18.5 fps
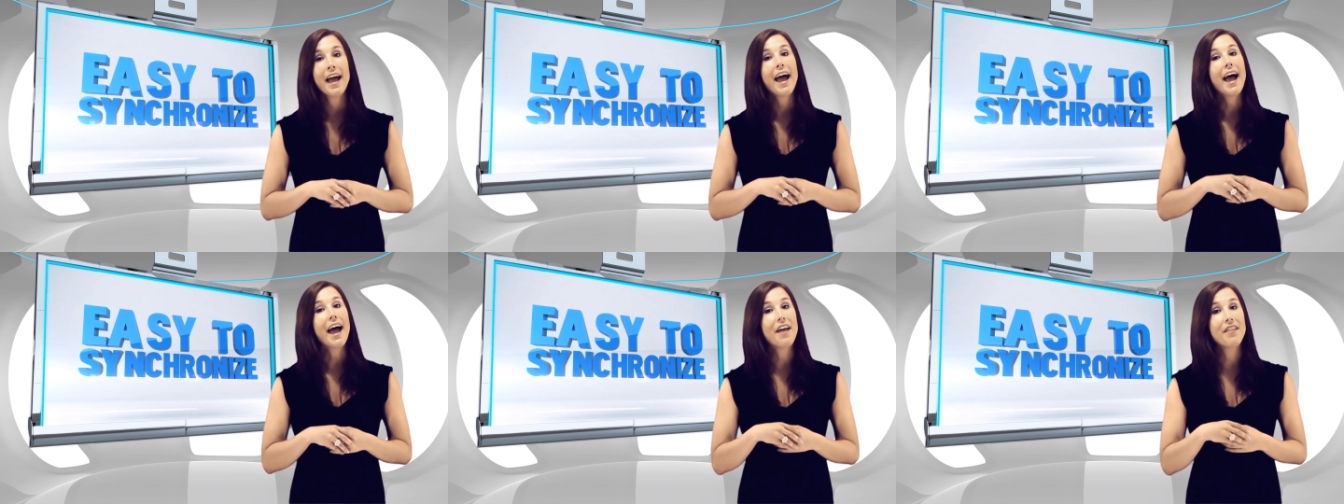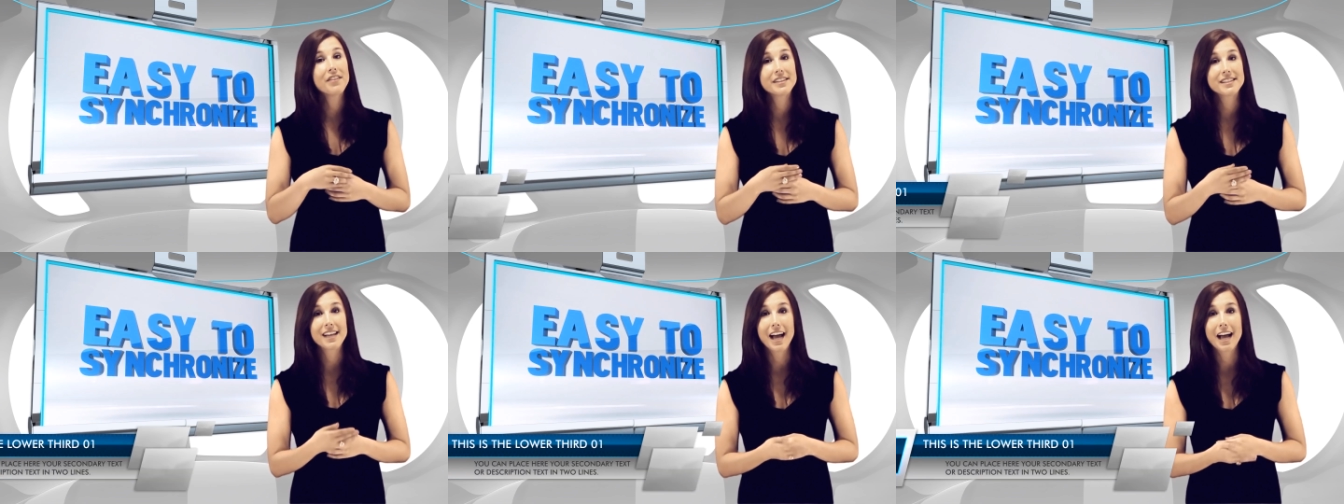and the
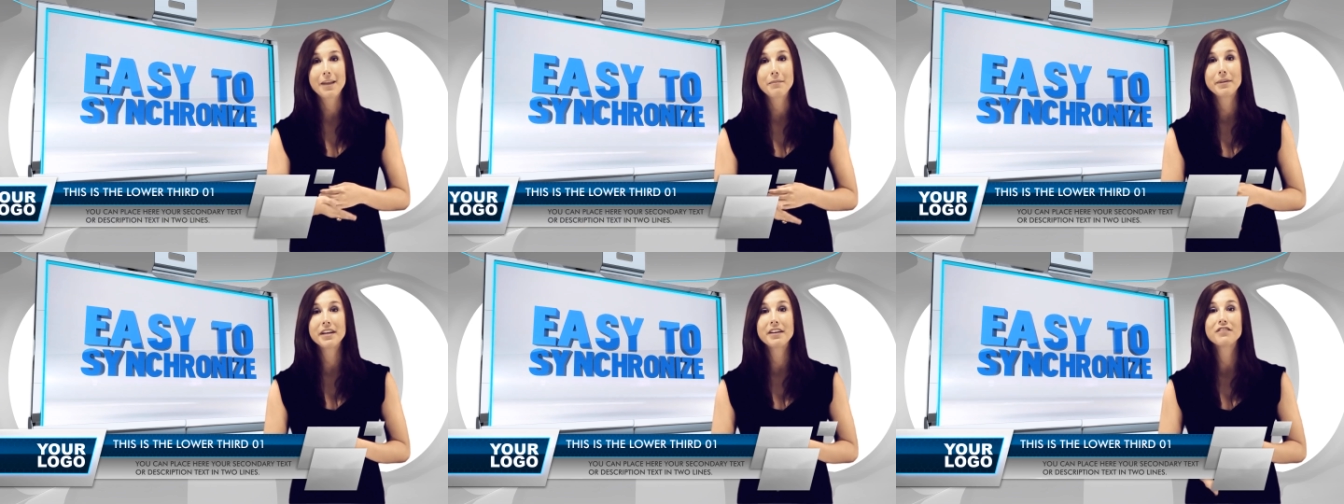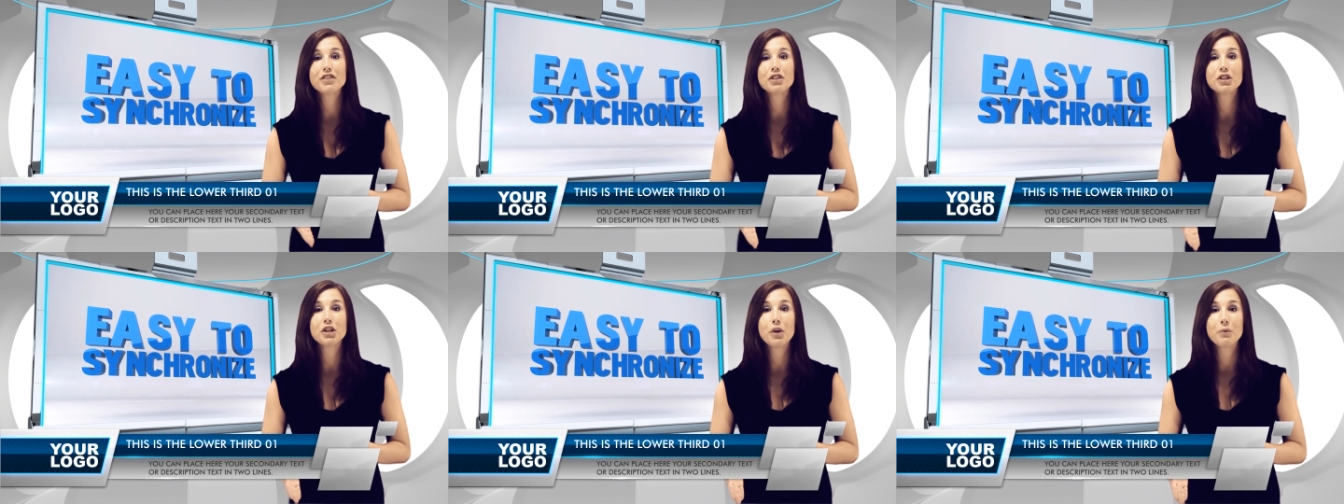timing of
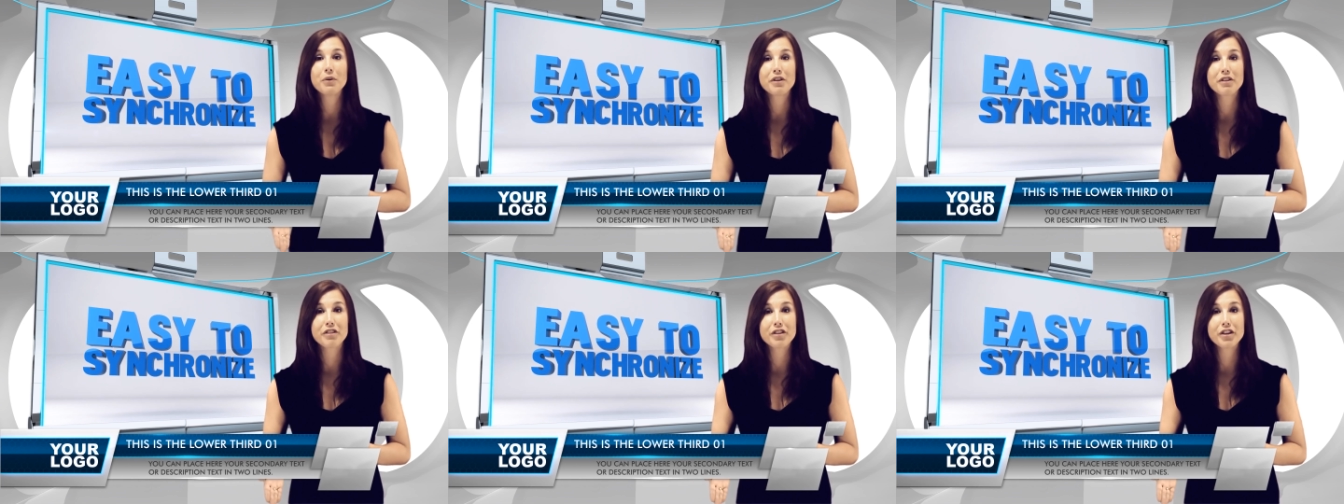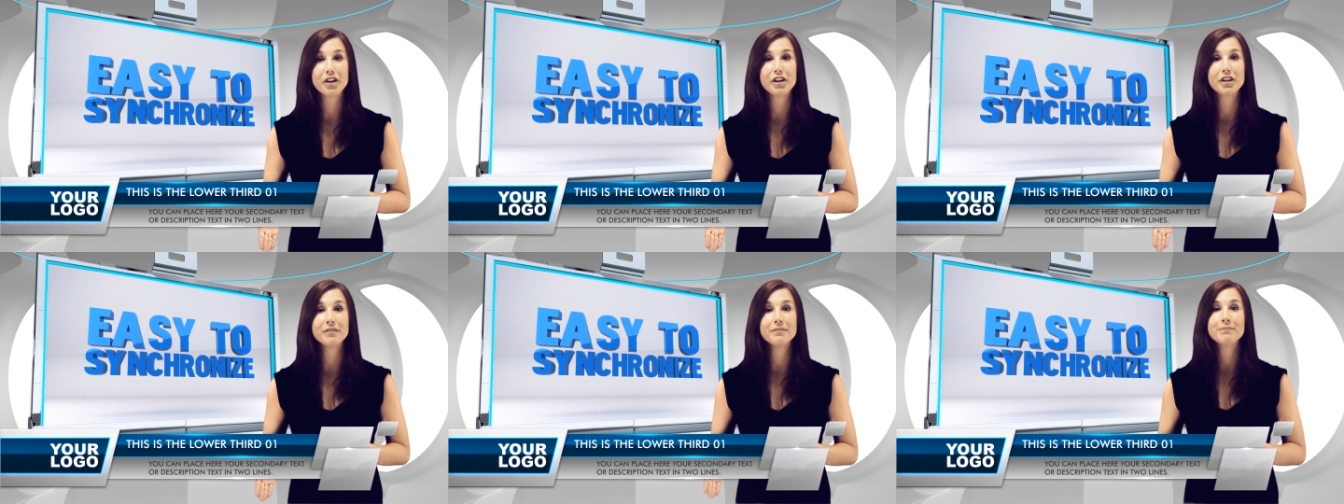the lower
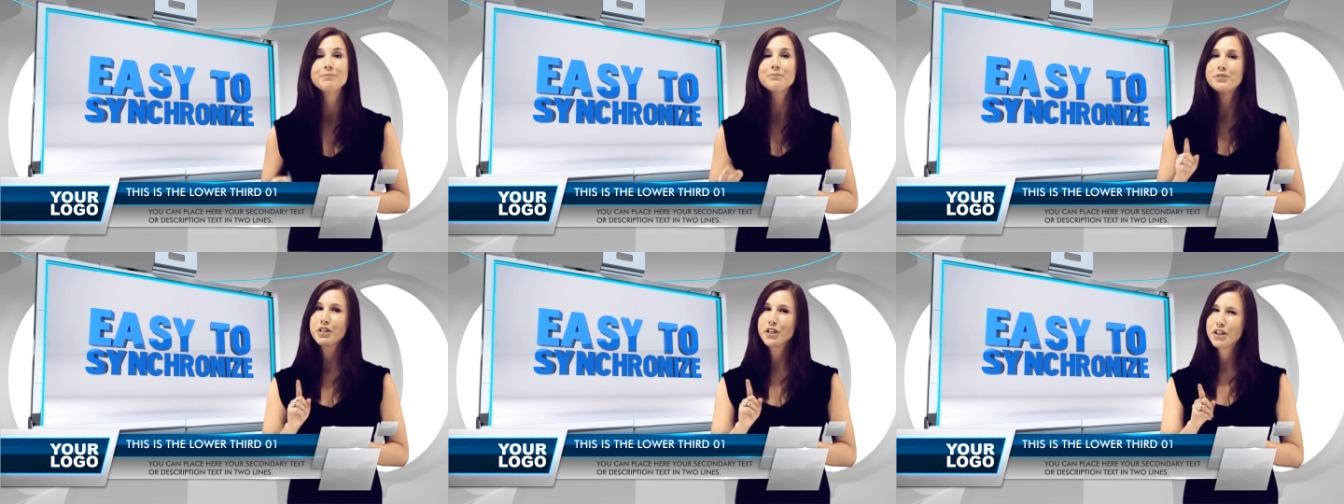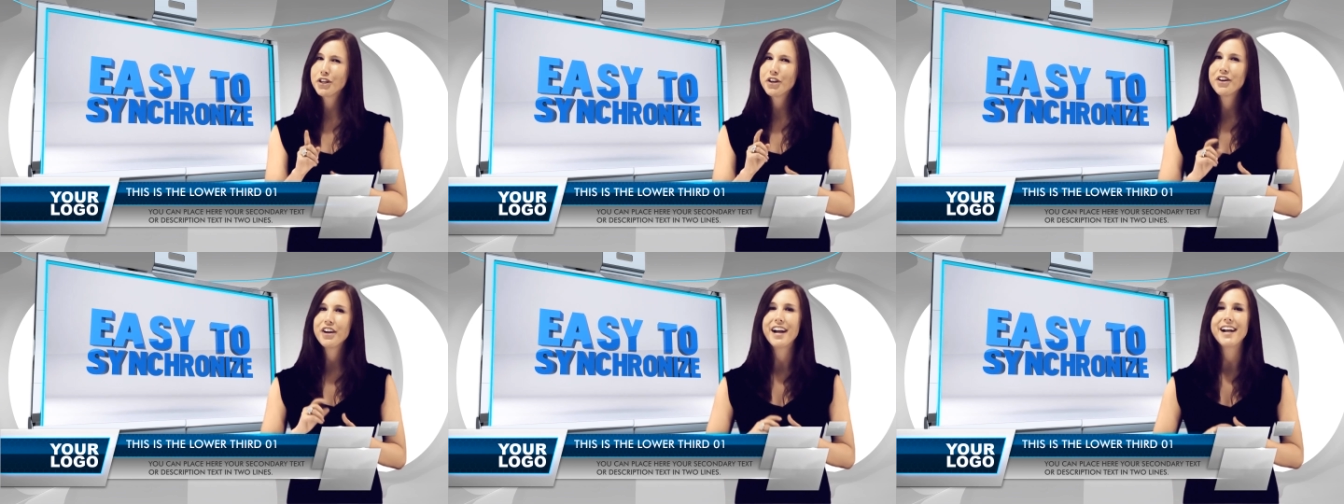third to
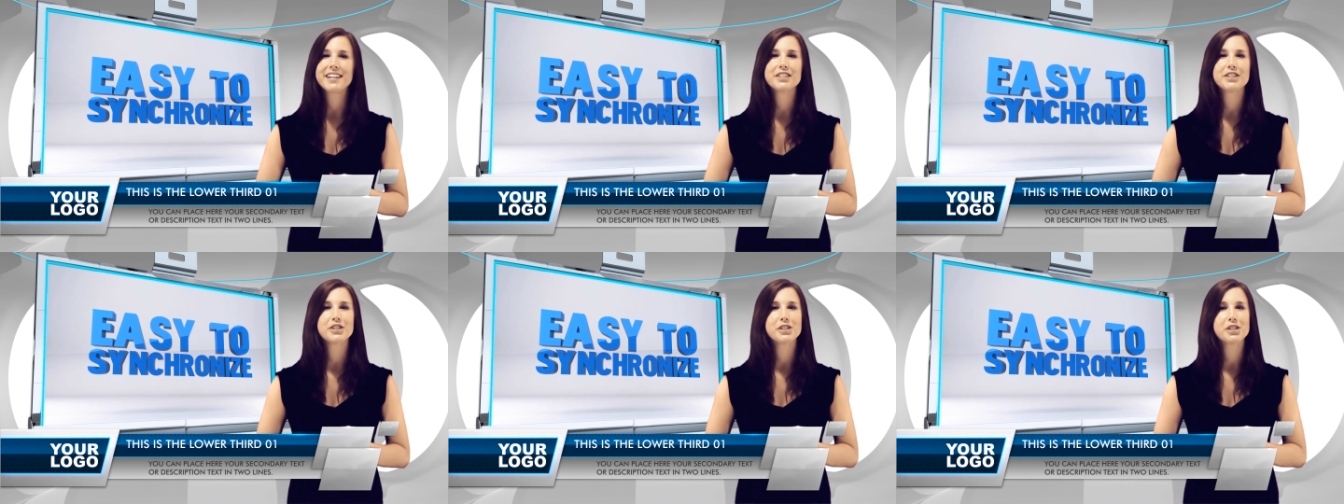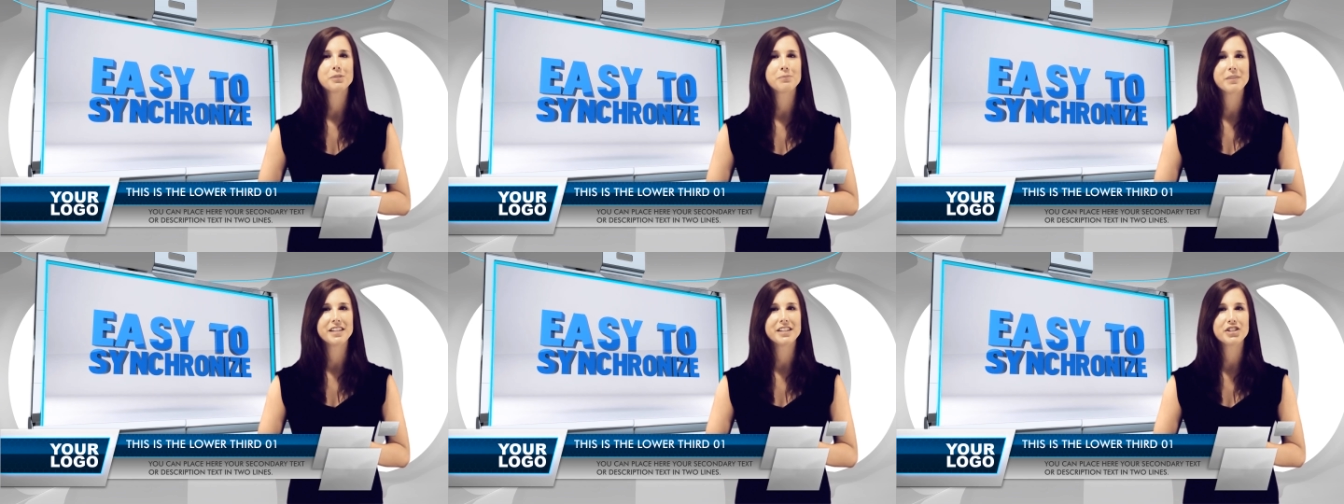your actor's
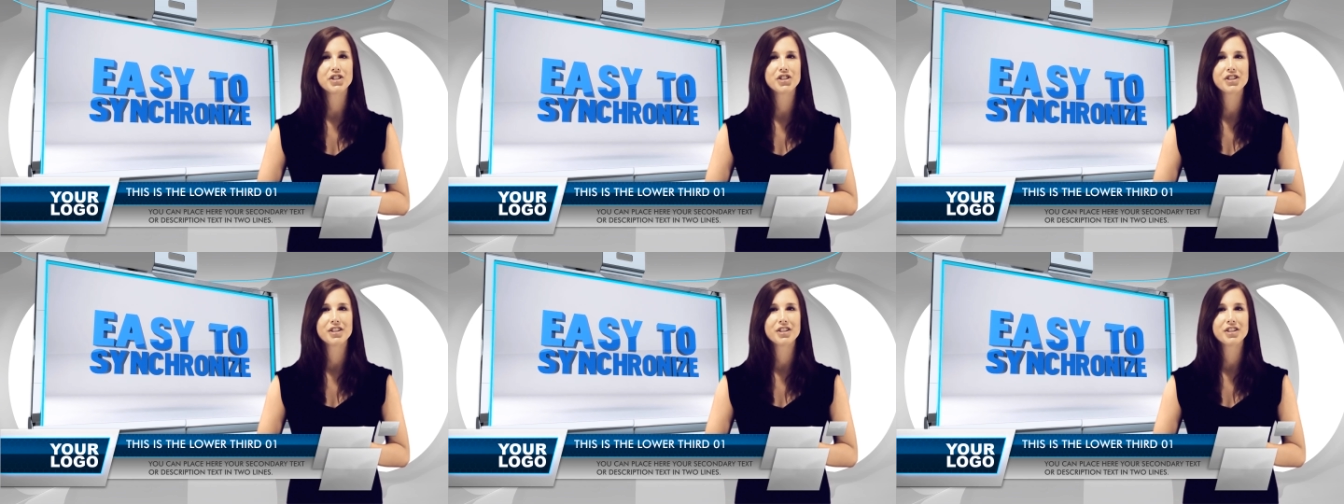speech.